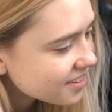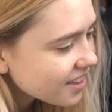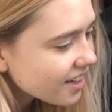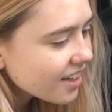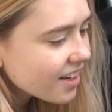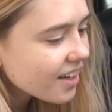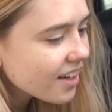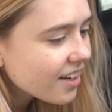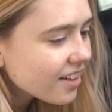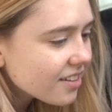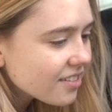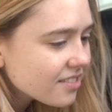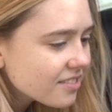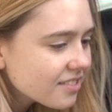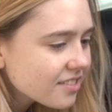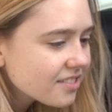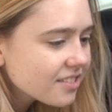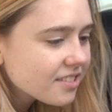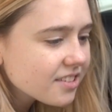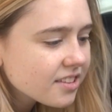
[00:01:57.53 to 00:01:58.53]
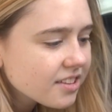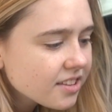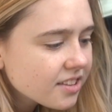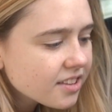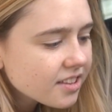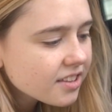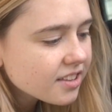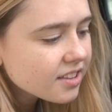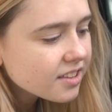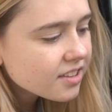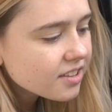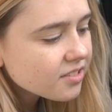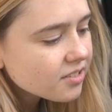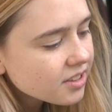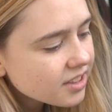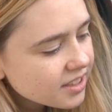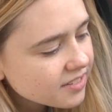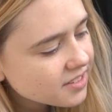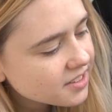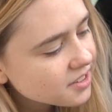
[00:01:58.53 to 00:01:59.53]
Or bolted in. What
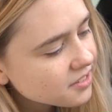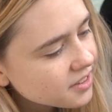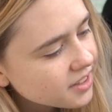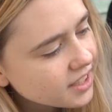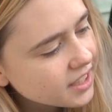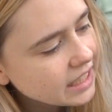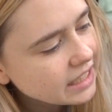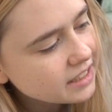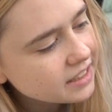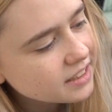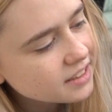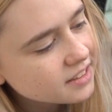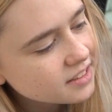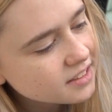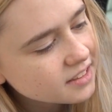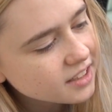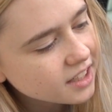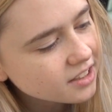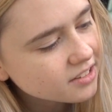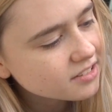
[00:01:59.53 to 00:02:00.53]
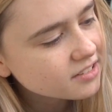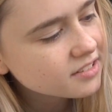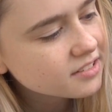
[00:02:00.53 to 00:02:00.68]
do I have to do with this? No.